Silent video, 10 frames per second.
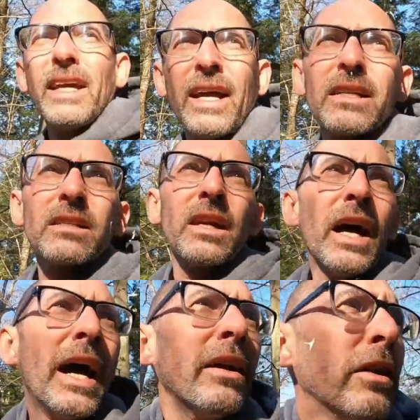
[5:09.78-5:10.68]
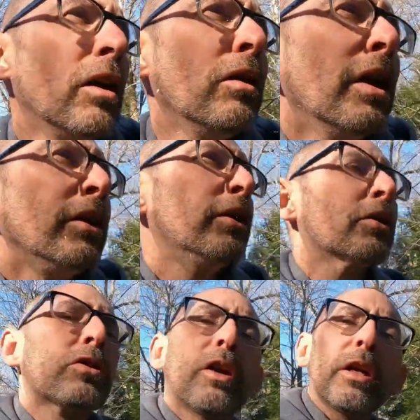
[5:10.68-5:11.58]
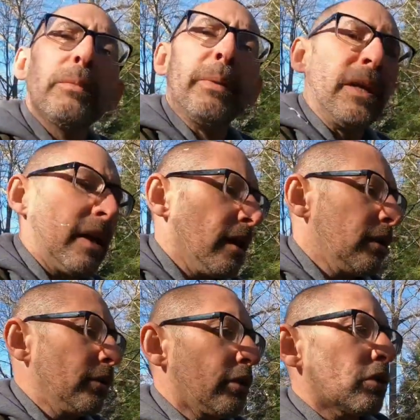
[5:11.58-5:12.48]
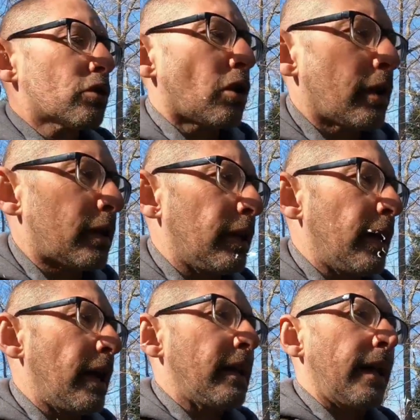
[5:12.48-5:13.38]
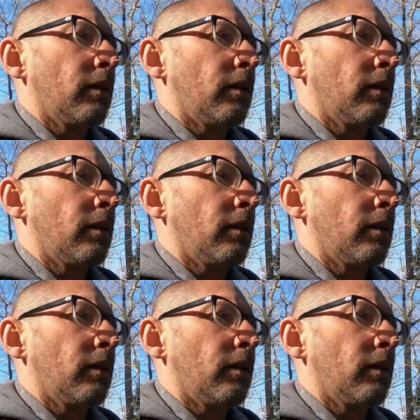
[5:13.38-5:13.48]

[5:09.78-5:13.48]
I, guess. I don't know. You can start at the beginning or you can start at the end.